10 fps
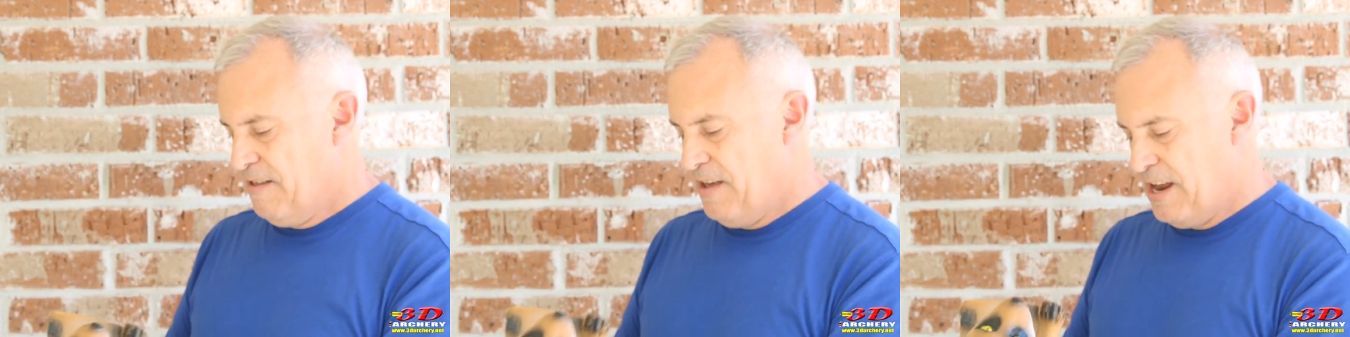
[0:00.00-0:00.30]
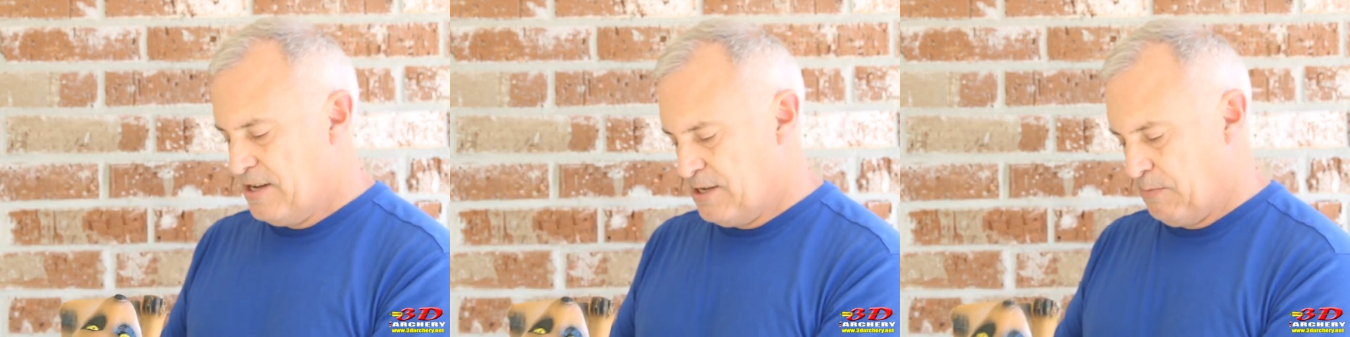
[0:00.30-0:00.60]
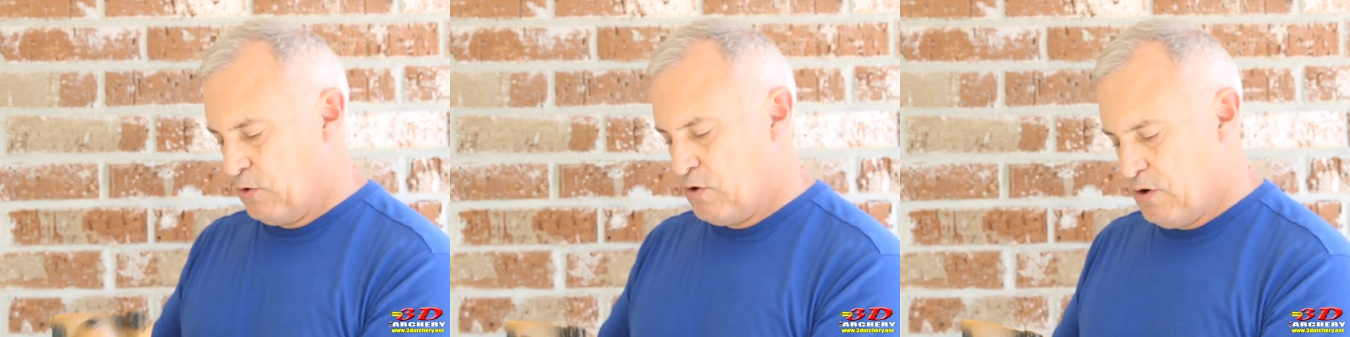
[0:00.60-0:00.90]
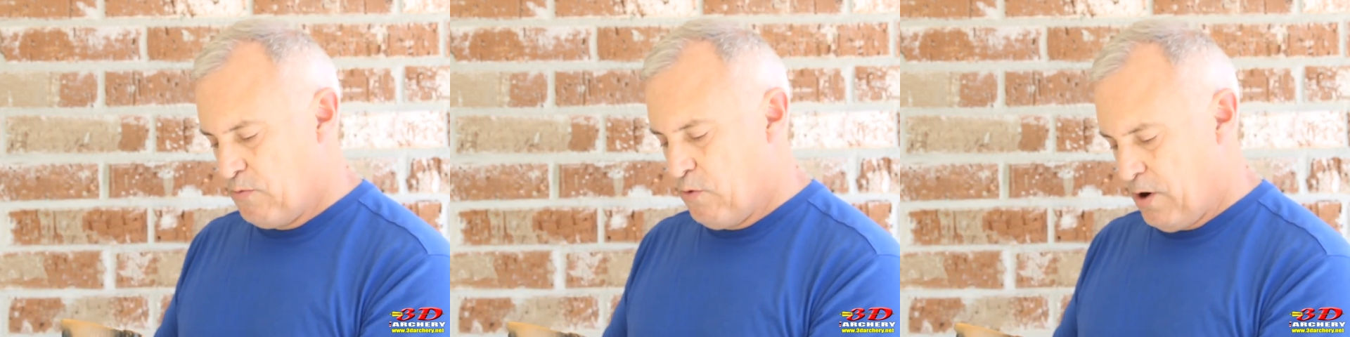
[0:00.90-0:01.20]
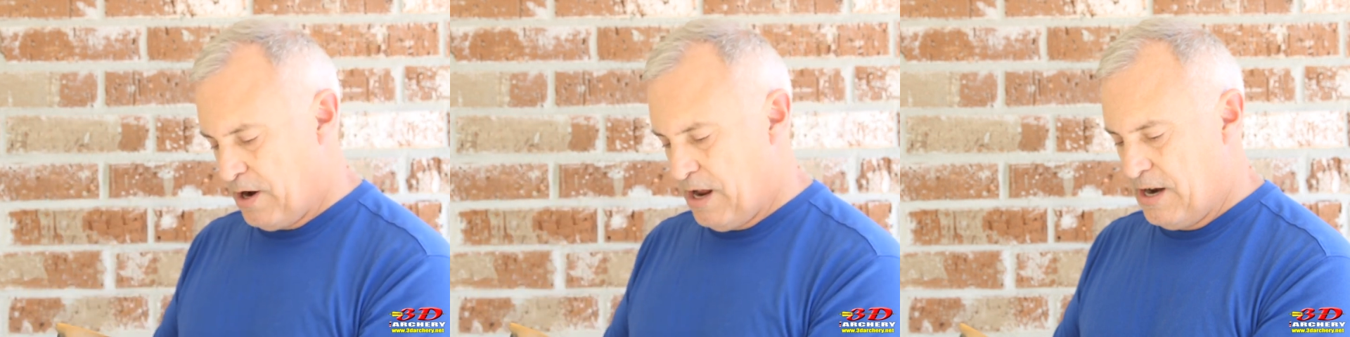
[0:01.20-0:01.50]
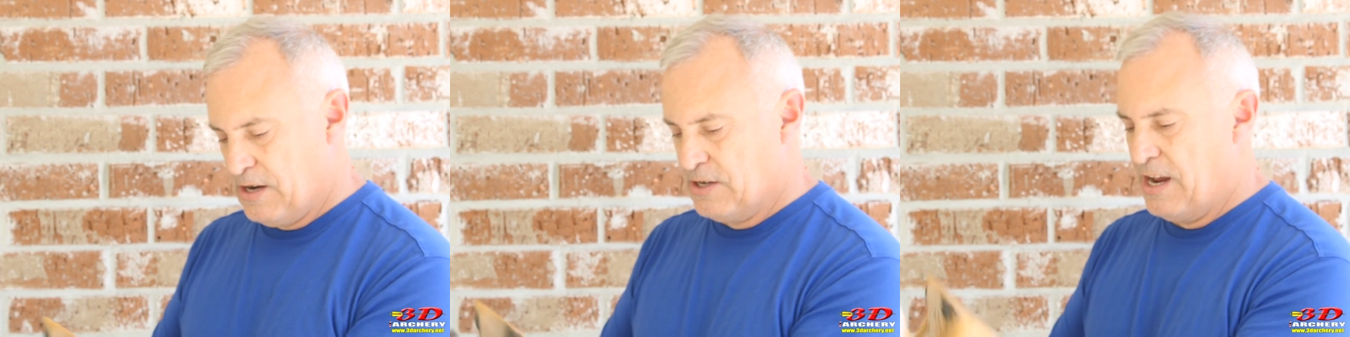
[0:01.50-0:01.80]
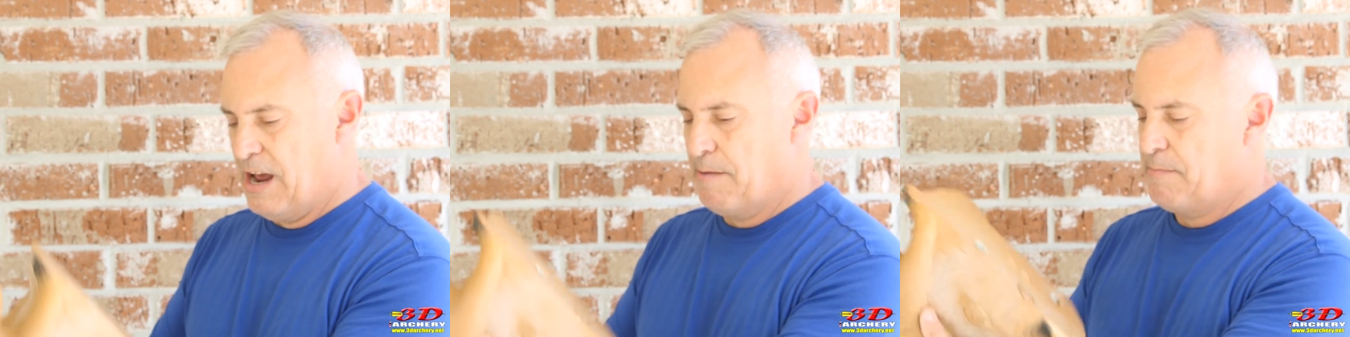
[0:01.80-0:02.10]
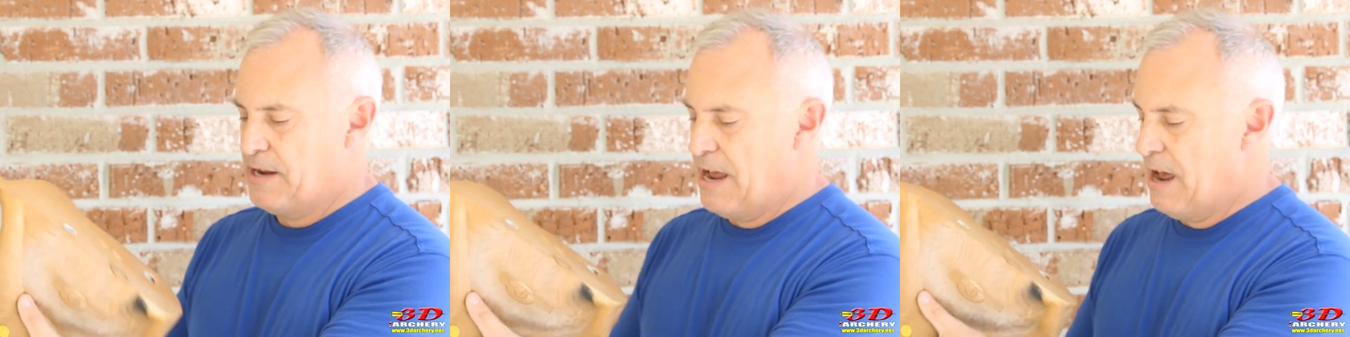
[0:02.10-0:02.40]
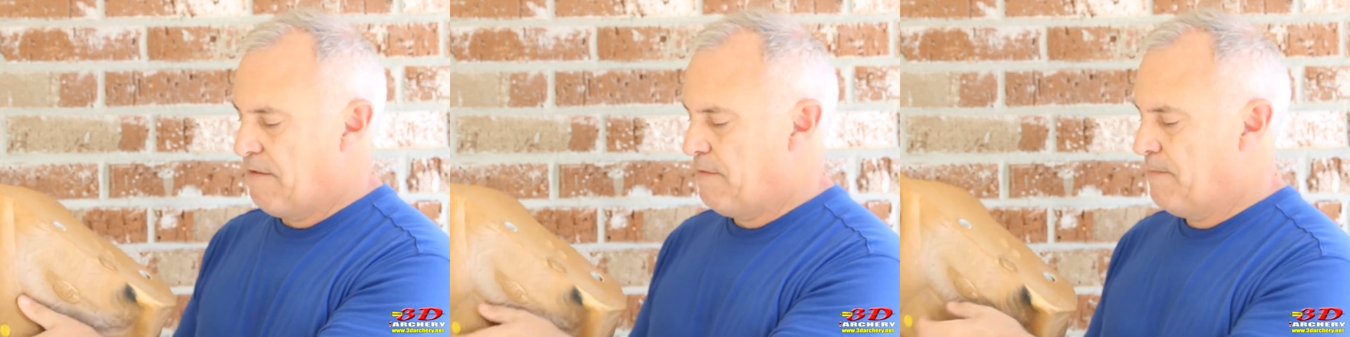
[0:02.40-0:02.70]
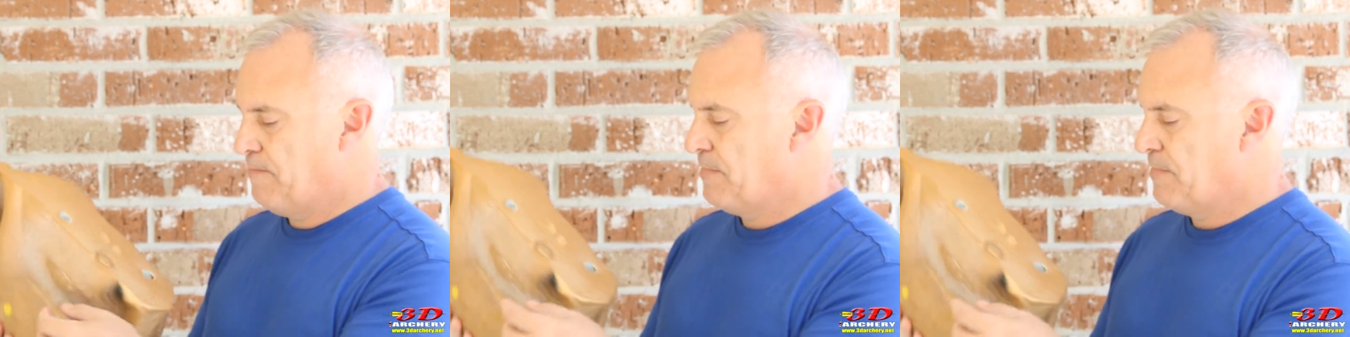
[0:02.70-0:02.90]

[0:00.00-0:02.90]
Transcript: That is some good work on his behalf.